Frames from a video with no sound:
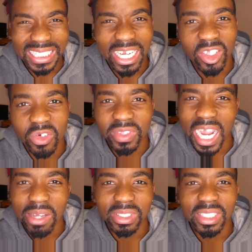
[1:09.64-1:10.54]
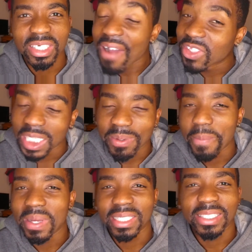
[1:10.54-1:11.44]
I say a lot of times, I have to try
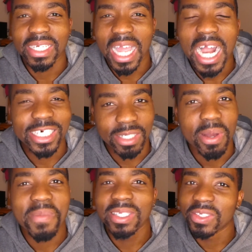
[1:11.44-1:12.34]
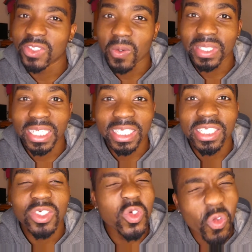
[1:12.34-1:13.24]
my best. I try my best to stop saying
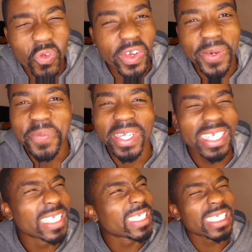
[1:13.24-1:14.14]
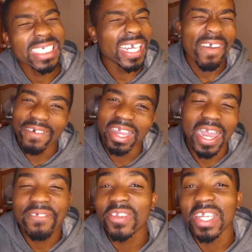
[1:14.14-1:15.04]
this, you feel me? Ah,
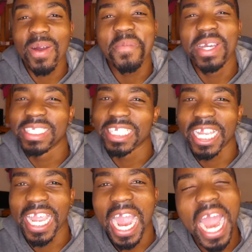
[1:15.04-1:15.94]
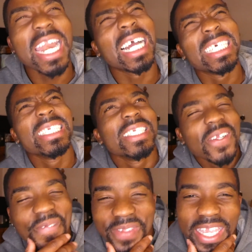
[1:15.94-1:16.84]
I have to try my best. Okay, I,
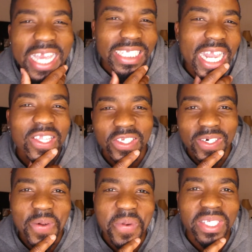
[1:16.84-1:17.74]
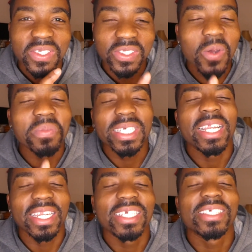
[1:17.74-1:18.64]
yes, I have to try my best to stop
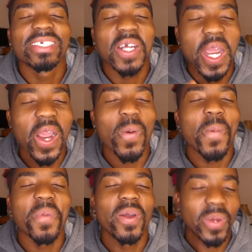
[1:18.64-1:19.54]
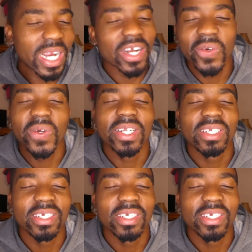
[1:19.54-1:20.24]
saying this. Okay, come on boy, we can do it